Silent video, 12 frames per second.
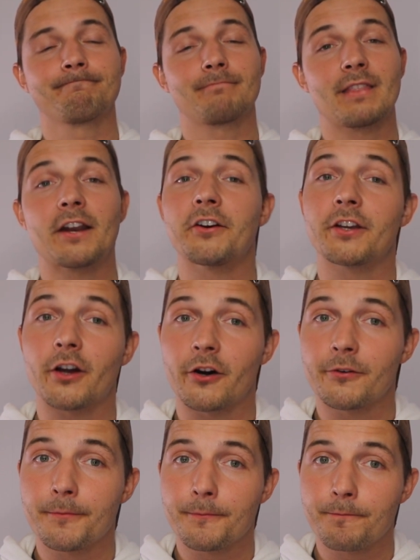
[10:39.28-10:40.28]
There you go.
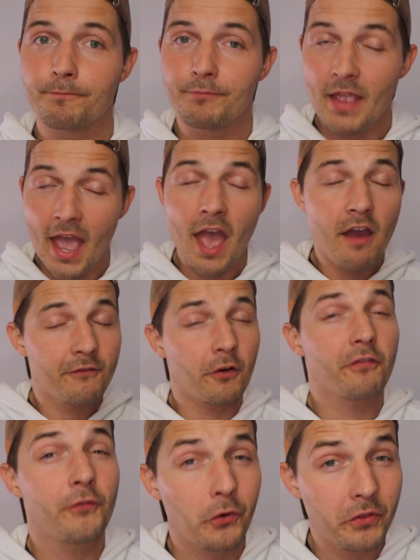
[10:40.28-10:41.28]
For
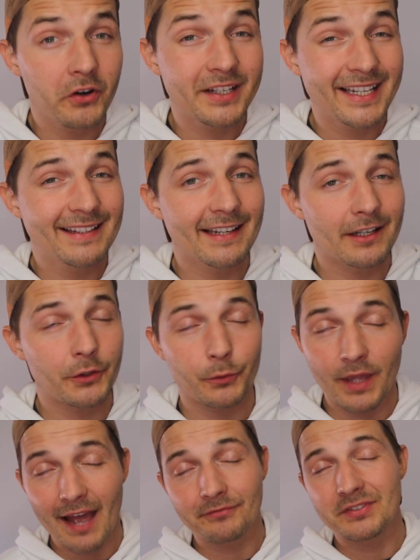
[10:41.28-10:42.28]
further details, we
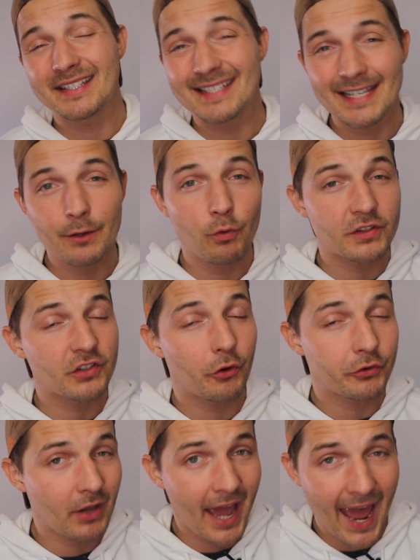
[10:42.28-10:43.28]
have to see what's
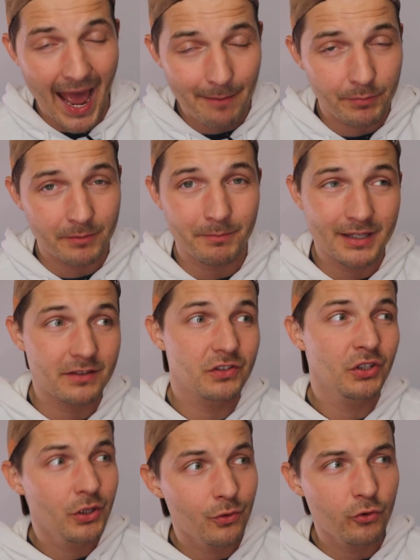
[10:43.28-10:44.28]
going to happen, because
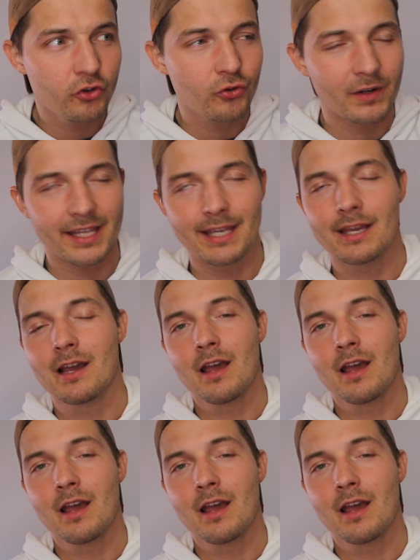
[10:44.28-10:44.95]
usually